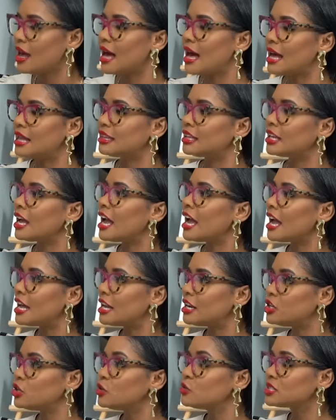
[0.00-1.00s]
And the N,
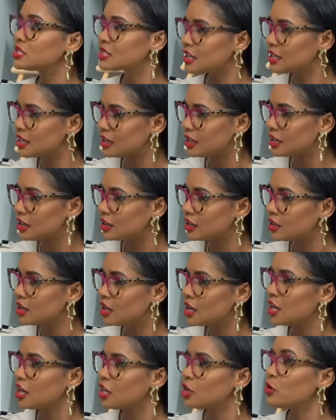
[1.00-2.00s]
new skilling,
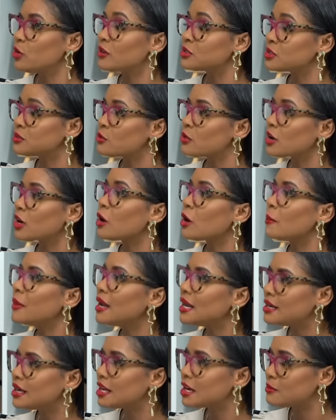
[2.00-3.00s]
you have to be
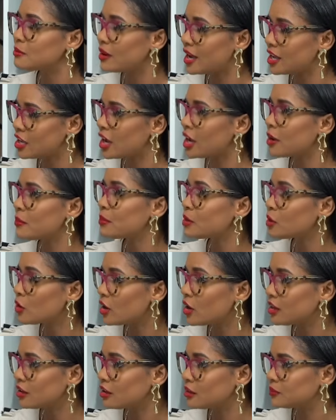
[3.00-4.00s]
recommended by your
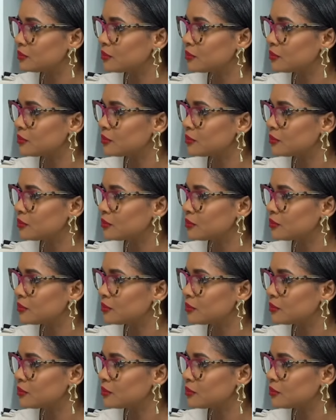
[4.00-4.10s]
employer.